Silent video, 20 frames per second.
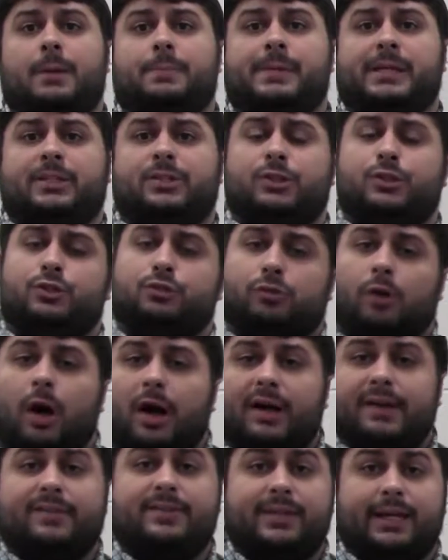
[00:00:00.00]
be to
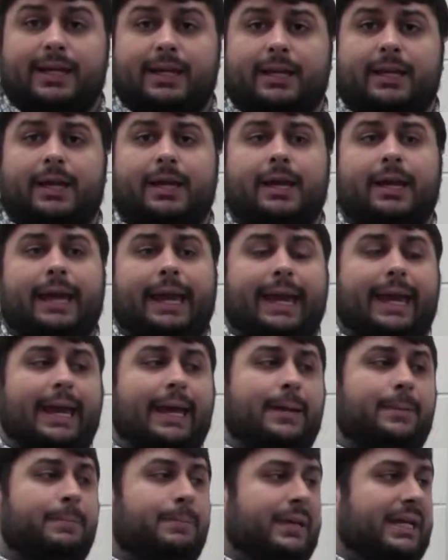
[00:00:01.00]
draw us in,
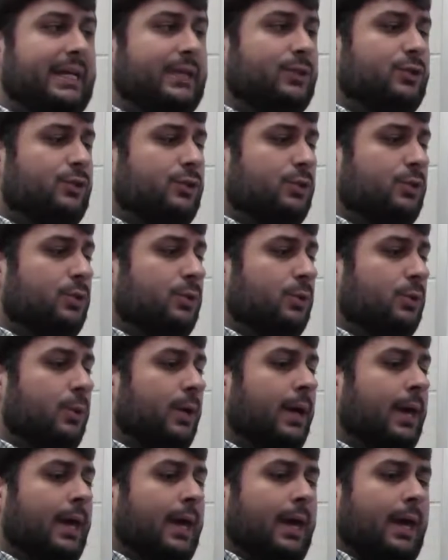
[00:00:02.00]
and be
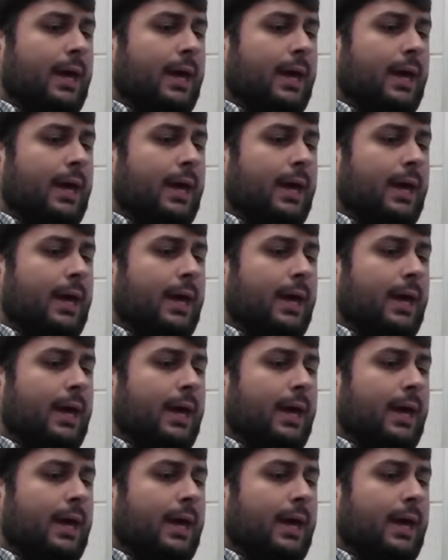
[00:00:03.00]
to